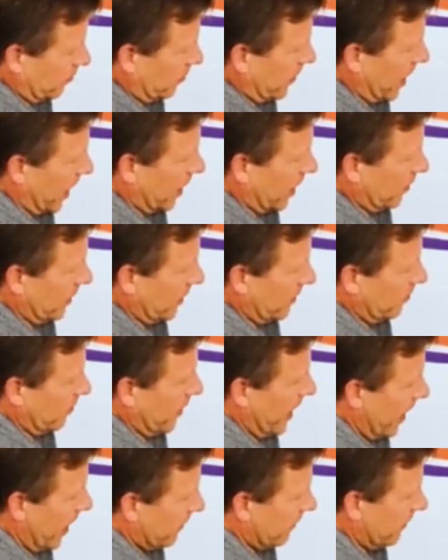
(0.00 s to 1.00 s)
bottom
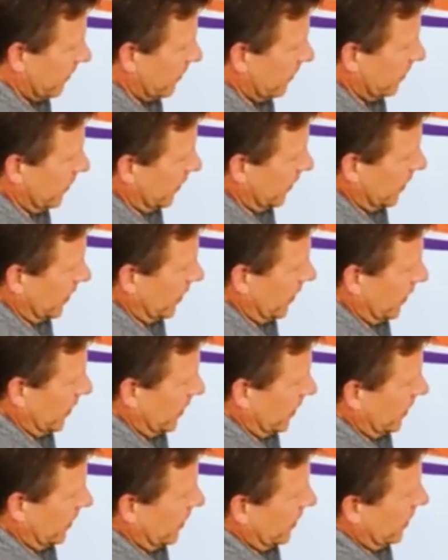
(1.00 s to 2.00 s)
baffle
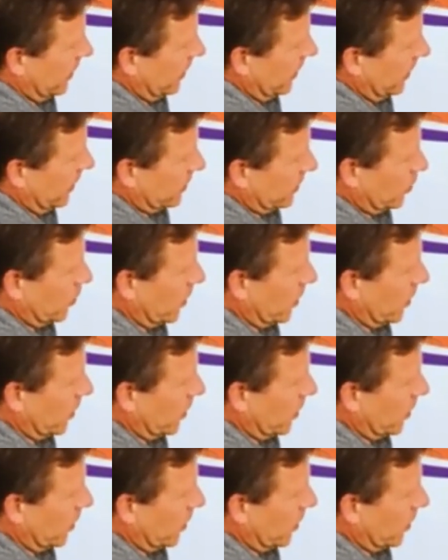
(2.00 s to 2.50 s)
is